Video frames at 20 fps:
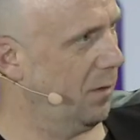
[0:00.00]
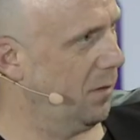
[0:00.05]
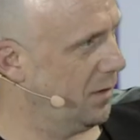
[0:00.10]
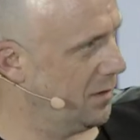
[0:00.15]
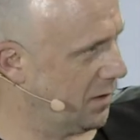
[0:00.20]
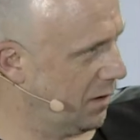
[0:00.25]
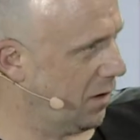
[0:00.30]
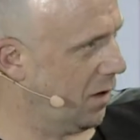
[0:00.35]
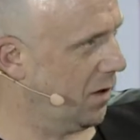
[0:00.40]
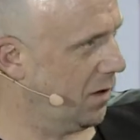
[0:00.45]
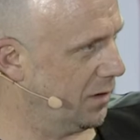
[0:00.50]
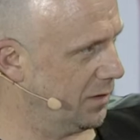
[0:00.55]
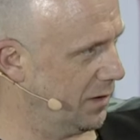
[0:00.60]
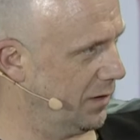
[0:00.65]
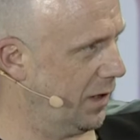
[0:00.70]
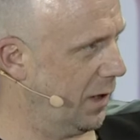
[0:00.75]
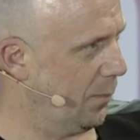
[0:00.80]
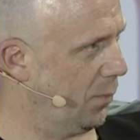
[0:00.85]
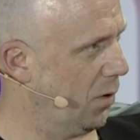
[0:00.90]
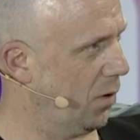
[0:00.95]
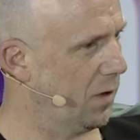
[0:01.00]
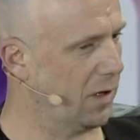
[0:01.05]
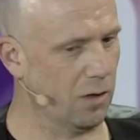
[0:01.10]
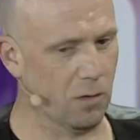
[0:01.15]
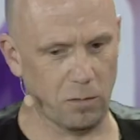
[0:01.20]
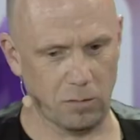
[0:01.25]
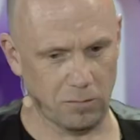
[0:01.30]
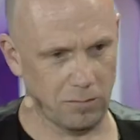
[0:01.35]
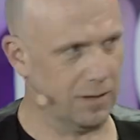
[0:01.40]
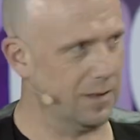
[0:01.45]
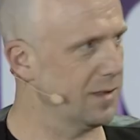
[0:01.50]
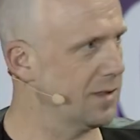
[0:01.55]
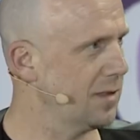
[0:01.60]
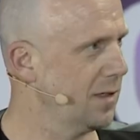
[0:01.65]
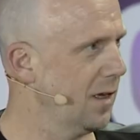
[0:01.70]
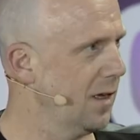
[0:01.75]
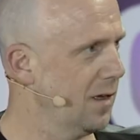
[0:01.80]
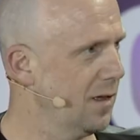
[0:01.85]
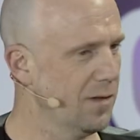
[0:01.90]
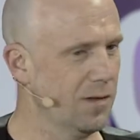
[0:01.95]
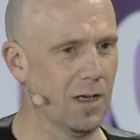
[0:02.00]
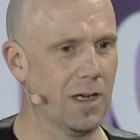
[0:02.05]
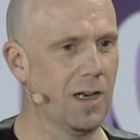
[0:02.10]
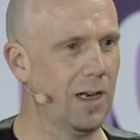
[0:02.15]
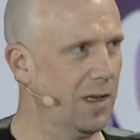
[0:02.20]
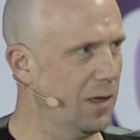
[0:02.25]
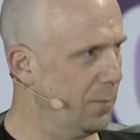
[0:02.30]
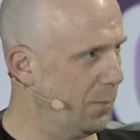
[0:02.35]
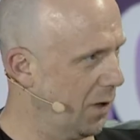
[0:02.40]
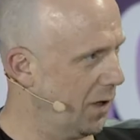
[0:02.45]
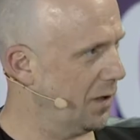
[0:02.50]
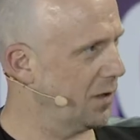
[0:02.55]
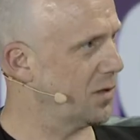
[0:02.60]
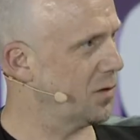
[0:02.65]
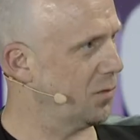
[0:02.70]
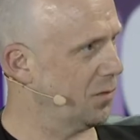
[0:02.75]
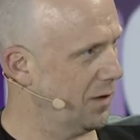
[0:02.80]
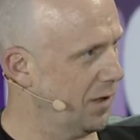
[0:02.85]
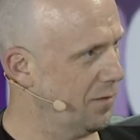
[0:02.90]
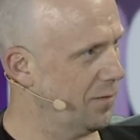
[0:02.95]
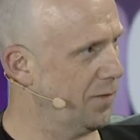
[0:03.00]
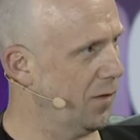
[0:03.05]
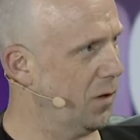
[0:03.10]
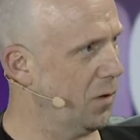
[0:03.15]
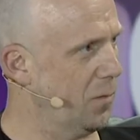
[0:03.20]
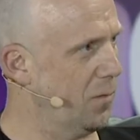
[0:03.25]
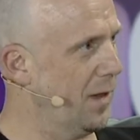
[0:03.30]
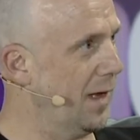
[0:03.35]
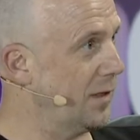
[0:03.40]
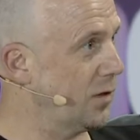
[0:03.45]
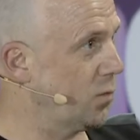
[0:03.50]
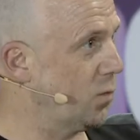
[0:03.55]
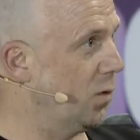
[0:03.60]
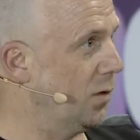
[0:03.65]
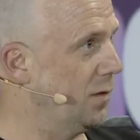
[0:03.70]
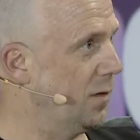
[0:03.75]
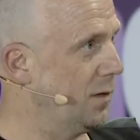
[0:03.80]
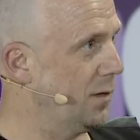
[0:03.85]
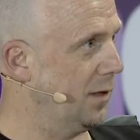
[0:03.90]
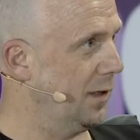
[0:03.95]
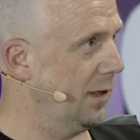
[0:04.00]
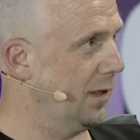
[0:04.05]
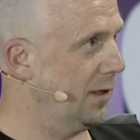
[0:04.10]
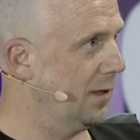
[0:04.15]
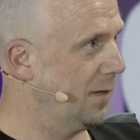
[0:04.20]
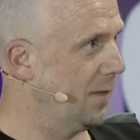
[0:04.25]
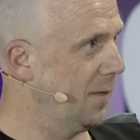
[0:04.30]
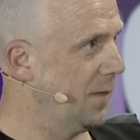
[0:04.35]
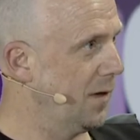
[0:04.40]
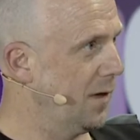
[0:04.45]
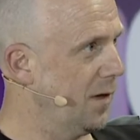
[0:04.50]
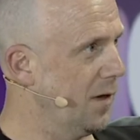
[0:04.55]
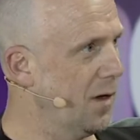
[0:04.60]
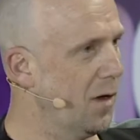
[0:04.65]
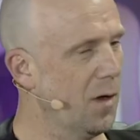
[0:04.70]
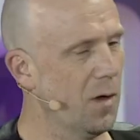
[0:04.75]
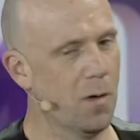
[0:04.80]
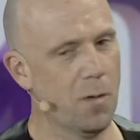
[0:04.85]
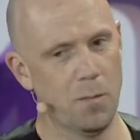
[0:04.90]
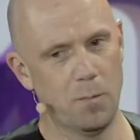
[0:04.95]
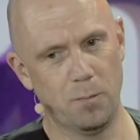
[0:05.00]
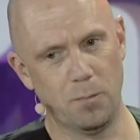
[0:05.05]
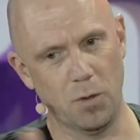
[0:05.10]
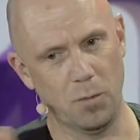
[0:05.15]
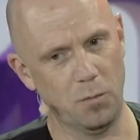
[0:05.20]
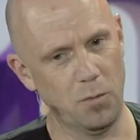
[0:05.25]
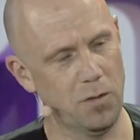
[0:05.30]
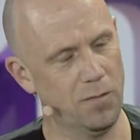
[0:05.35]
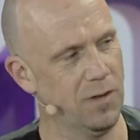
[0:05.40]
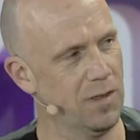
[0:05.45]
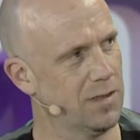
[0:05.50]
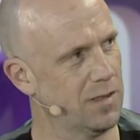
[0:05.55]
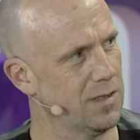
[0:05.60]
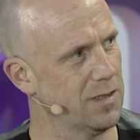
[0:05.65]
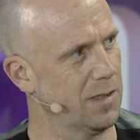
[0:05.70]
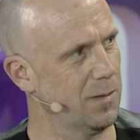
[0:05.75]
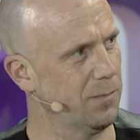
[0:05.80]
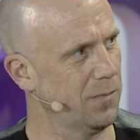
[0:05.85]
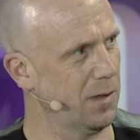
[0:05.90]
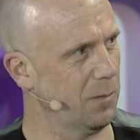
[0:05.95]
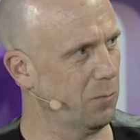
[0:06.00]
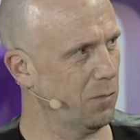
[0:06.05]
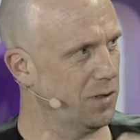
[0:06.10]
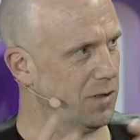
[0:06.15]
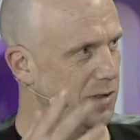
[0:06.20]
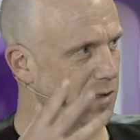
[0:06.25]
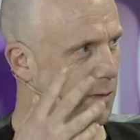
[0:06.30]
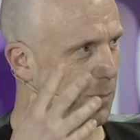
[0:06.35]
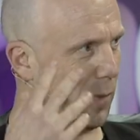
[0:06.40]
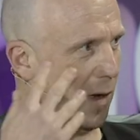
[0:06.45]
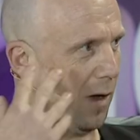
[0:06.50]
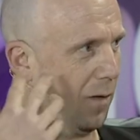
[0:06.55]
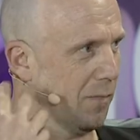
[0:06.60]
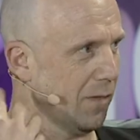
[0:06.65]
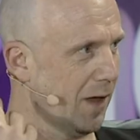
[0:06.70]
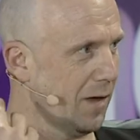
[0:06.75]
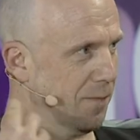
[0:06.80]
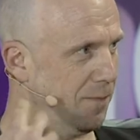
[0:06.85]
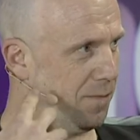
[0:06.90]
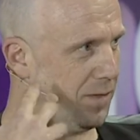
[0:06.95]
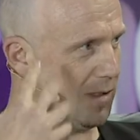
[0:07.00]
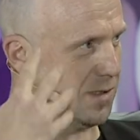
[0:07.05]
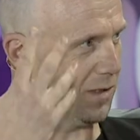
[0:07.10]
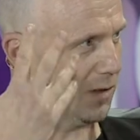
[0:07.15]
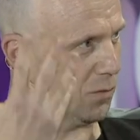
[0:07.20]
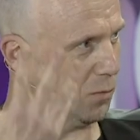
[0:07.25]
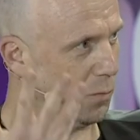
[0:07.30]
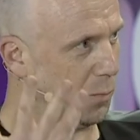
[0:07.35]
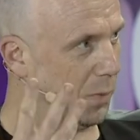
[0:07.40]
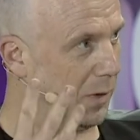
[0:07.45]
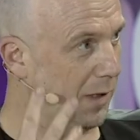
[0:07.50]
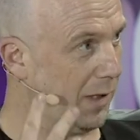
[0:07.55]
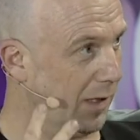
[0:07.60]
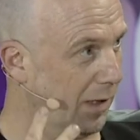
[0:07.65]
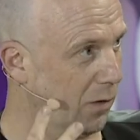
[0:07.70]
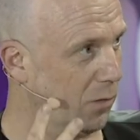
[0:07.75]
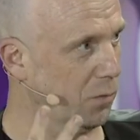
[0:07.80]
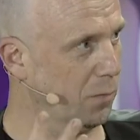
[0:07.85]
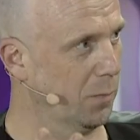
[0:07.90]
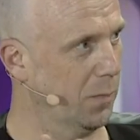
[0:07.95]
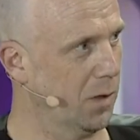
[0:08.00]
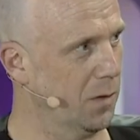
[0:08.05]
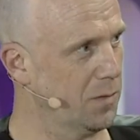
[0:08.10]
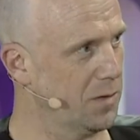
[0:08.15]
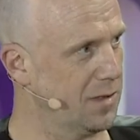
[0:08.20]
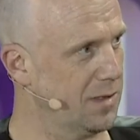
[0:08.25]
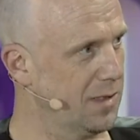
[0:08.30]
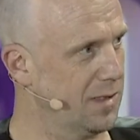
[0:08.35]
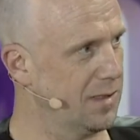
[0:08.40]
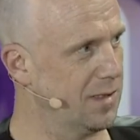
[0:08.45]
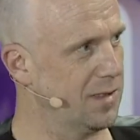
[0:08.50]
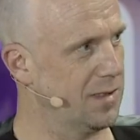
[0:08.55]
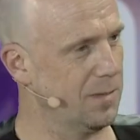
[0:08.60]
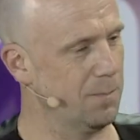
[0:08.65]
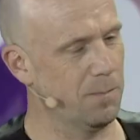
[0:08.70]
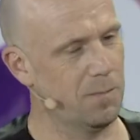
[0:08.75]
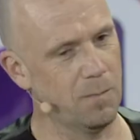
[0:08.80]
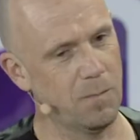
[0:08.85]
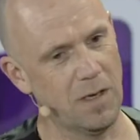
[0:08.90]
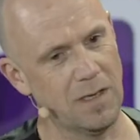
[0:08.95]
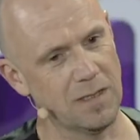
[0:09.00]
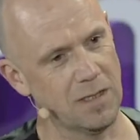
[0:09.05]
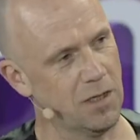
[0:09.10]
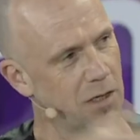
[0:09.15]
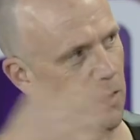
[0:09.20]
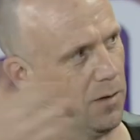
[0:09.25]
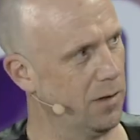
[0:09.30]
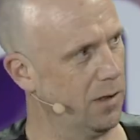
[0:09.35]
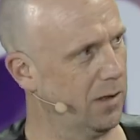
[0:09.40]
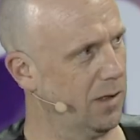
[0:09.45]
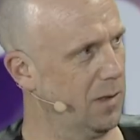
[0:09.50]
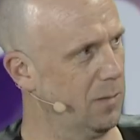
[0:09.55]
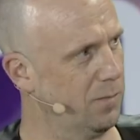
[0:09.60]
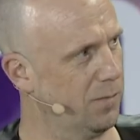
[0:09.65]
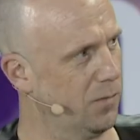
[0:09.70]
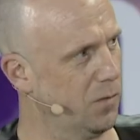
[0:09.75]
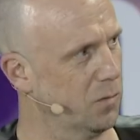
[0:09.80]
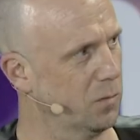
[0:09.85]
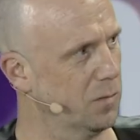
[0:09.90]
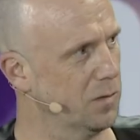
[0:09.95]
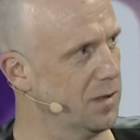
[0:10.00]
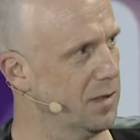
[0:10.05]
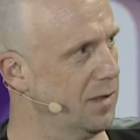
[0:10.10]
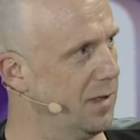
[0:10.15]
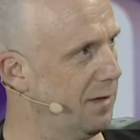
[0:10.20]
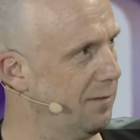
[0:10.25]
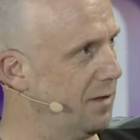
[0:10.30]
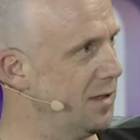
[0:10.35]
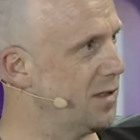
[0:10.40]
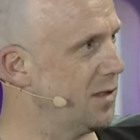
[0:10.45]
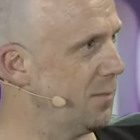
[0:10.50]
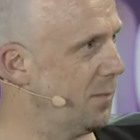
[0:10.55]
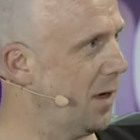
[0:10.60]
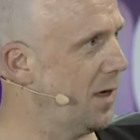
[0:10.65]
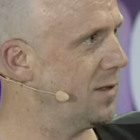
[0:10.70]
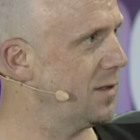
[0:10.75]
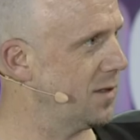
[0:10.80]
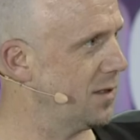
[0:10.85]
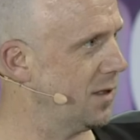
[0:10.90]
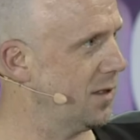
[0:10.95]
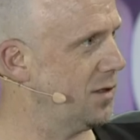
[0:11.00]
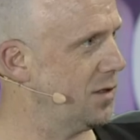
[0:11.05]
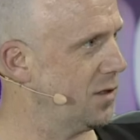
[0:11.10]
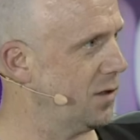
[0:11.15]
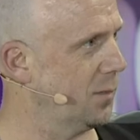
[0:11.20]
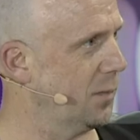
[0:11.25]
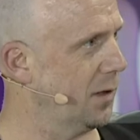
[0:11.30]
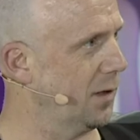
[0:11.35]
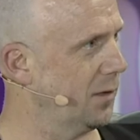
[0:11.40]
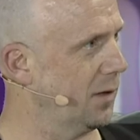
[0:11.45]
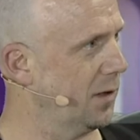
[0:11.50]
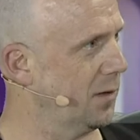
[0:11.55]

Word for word: it's a card in their pocket or it's the clear pass on their phone. That's one thing. But moving to something which is about their physical being almost yeah. is is another leap forward, and there is some hesitation about that.